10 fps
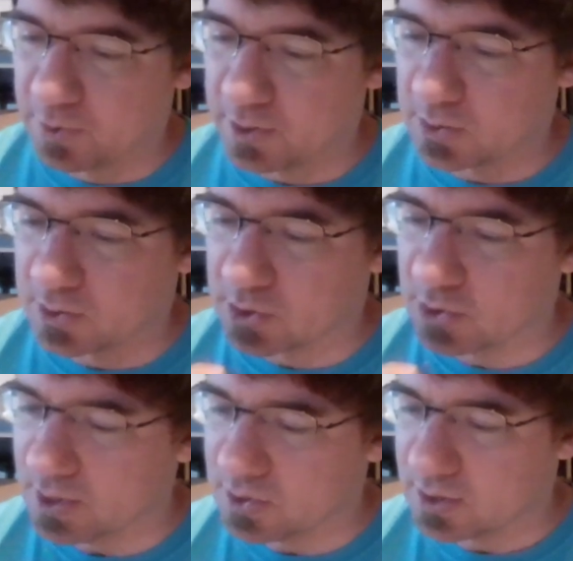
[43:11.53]
this. So it's a
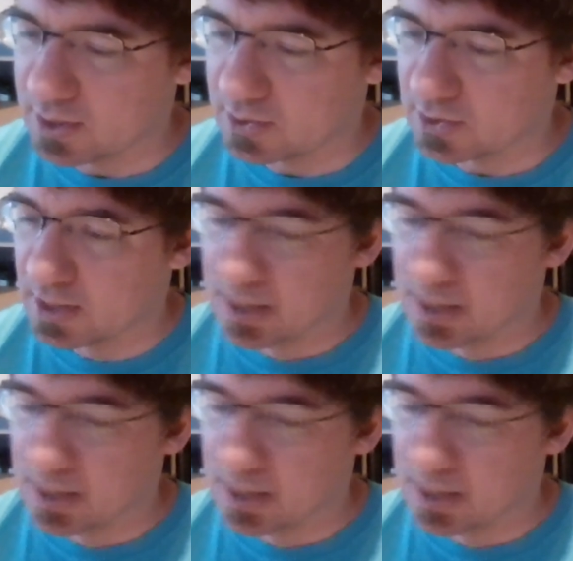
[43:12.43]
2d6.